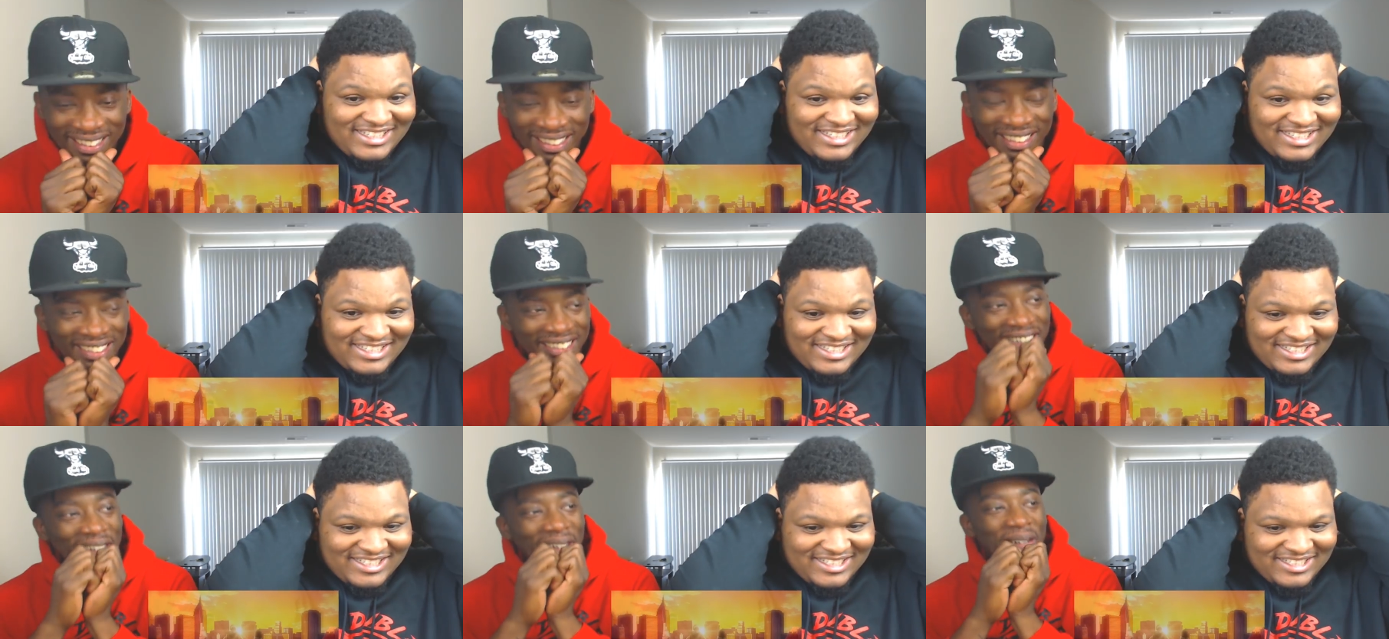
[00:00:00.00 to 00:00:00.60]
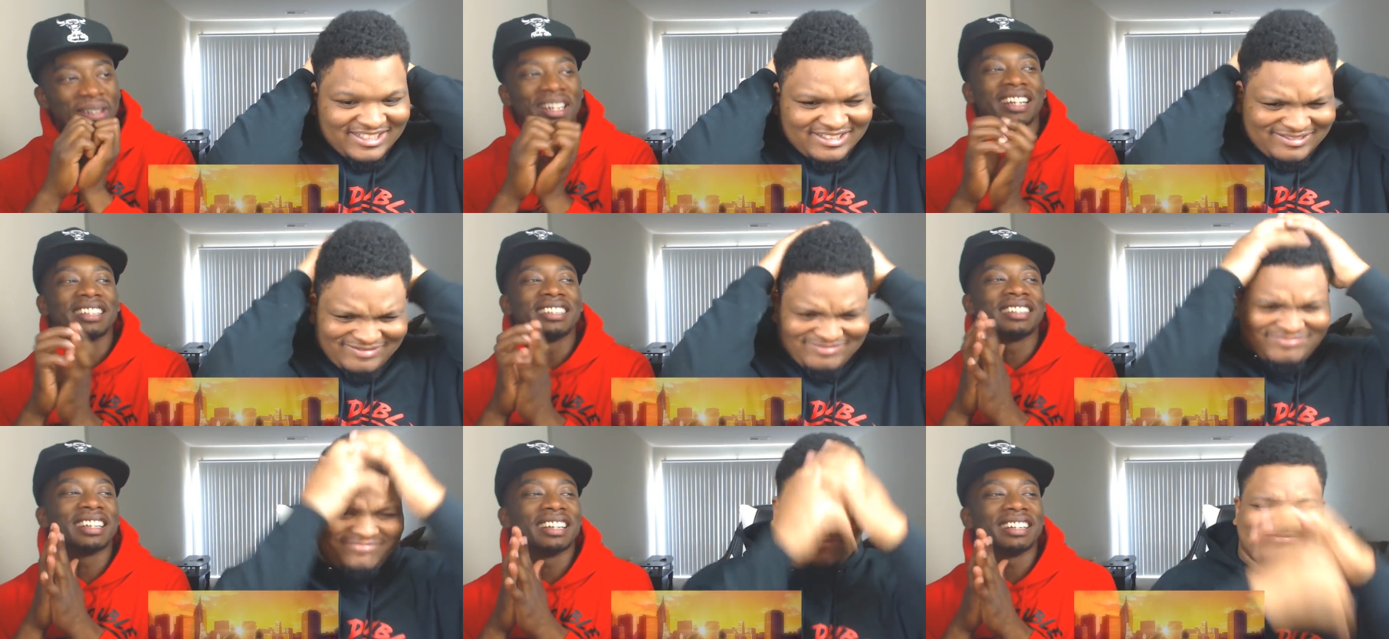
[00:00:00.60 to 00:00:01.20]
Speaker 1: yo, they
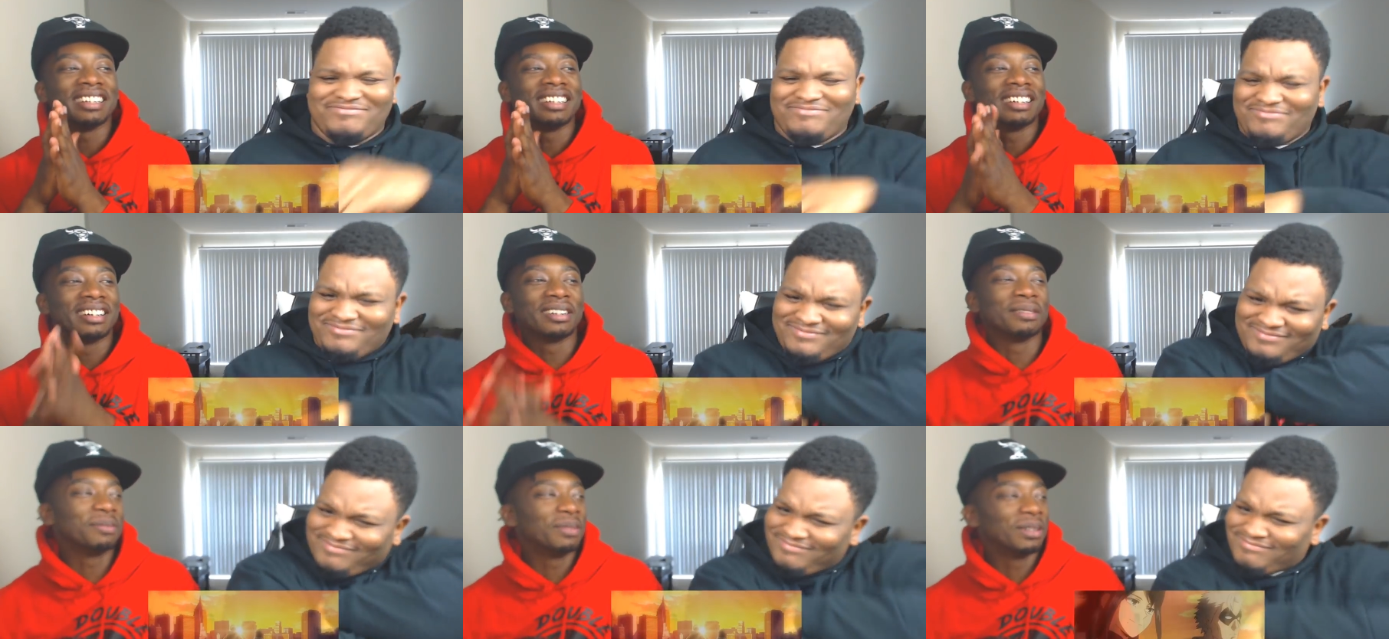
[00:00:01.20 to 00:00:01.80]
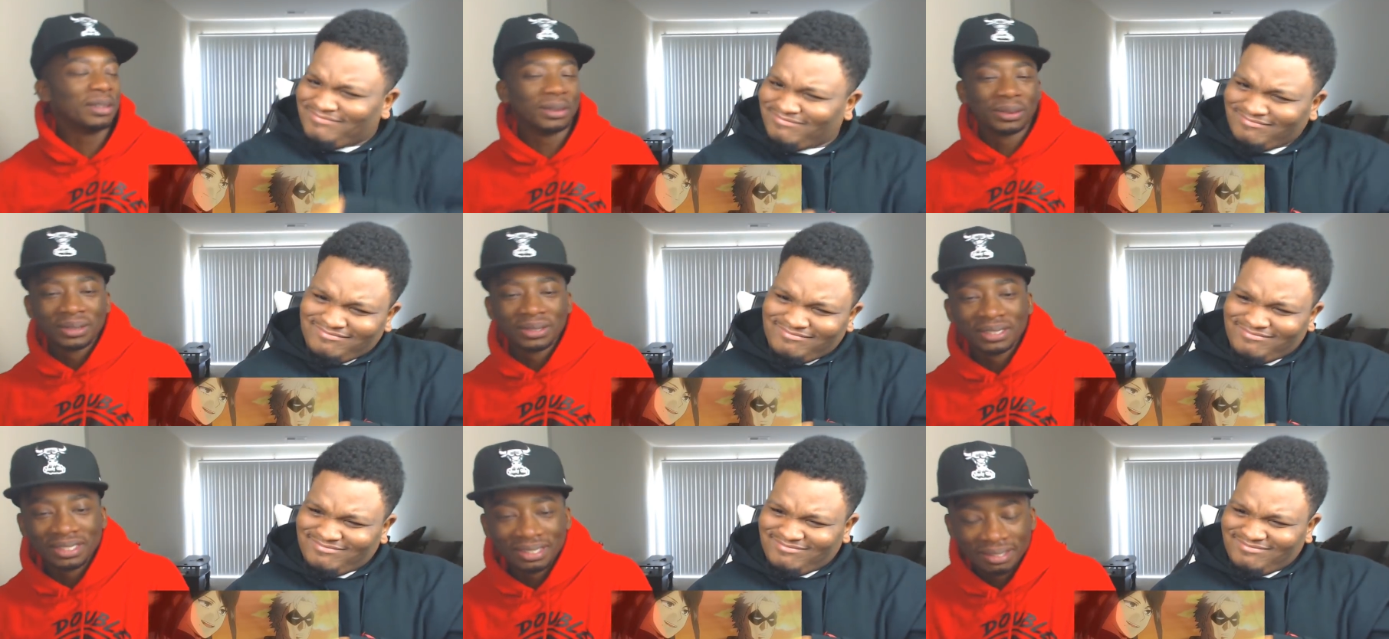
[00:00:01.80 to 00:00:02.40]
set it up, bro.
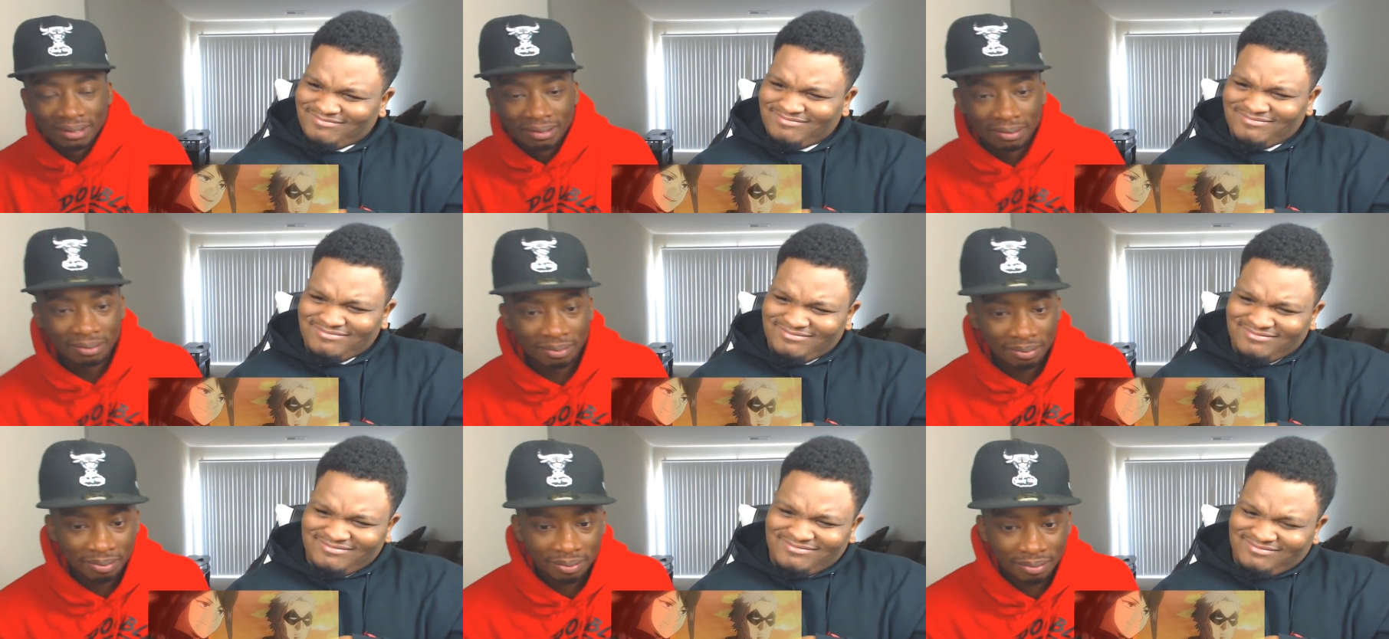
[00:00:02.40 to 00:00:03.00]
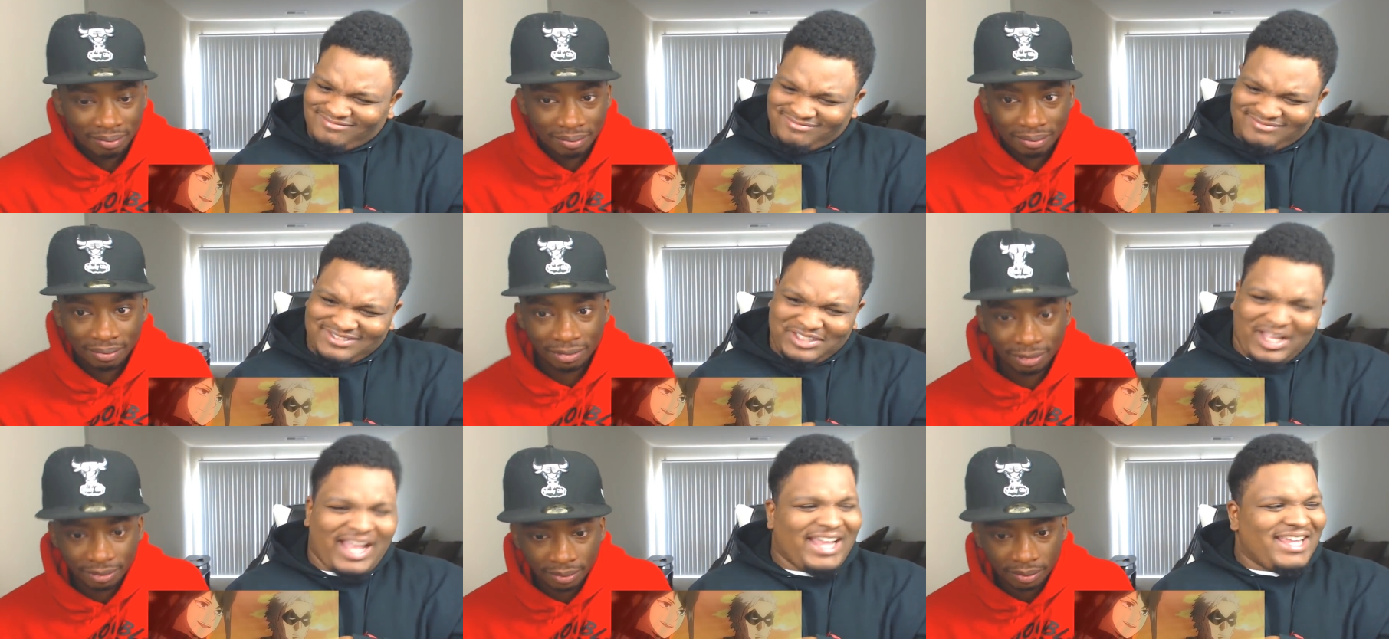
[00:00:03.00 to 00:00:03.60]

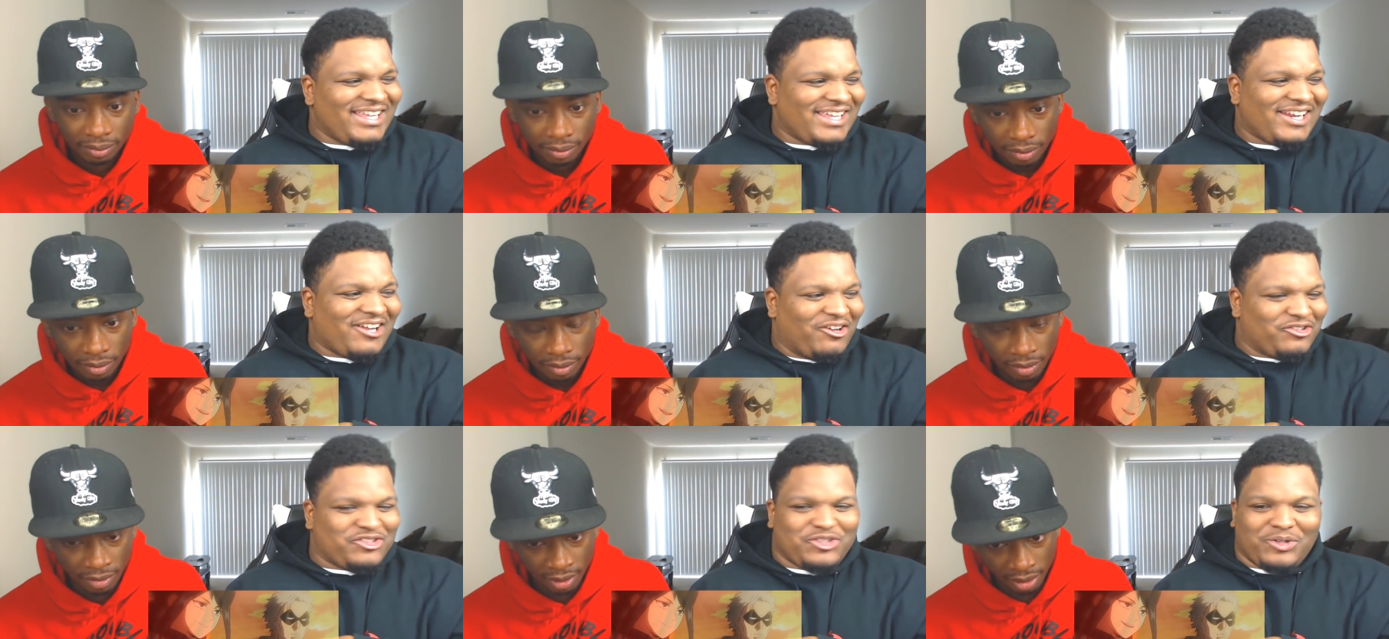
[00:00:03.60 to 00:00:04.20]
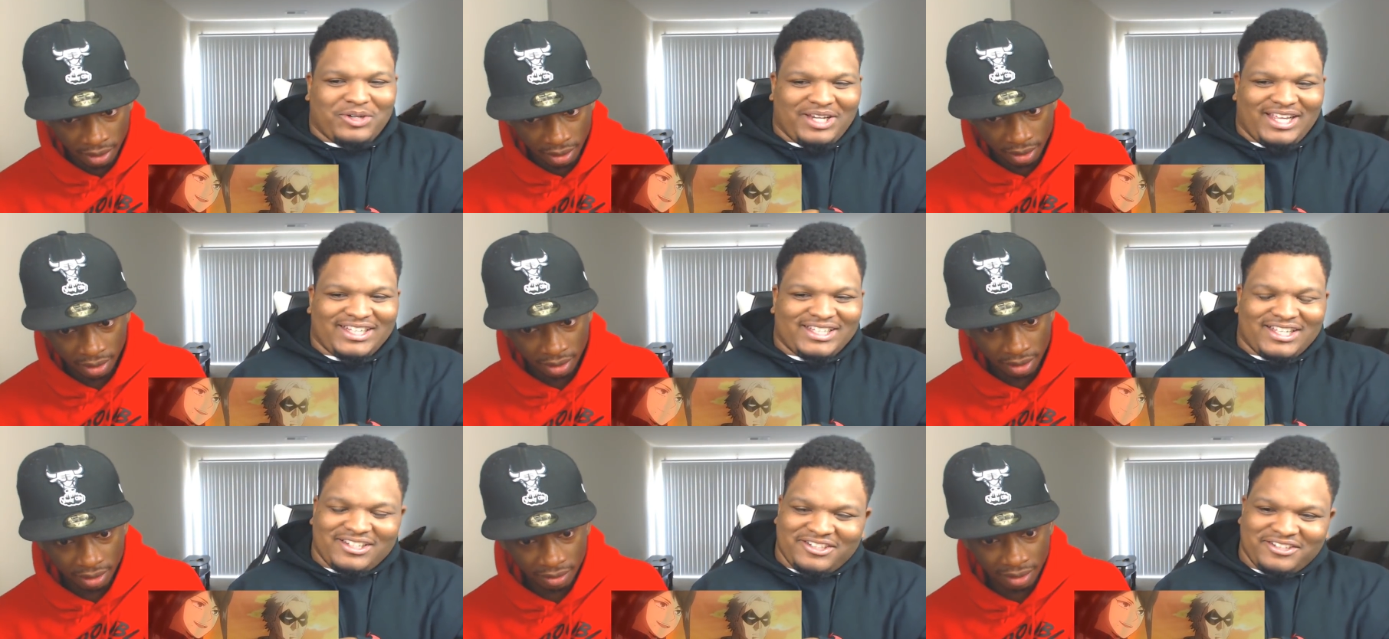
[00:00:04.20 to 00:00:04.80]
Speaker 2: How you get all short like
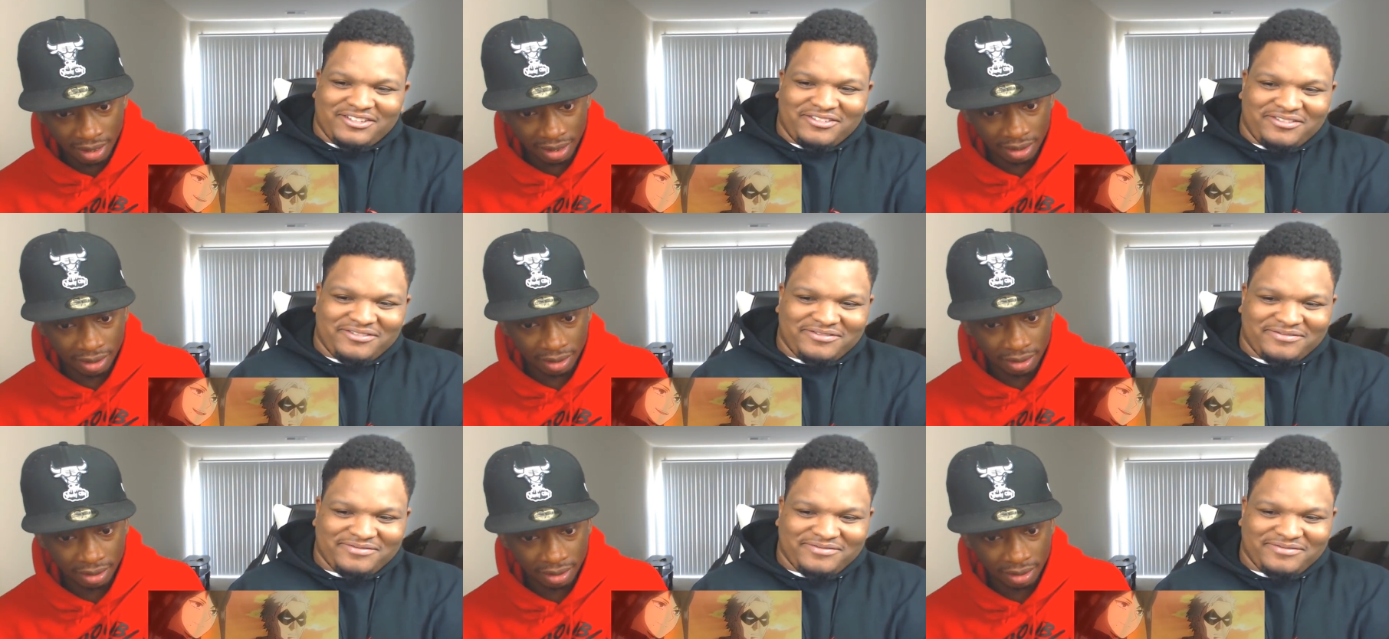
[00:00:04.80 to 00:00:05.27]
that, though?
Speaker 1: Right.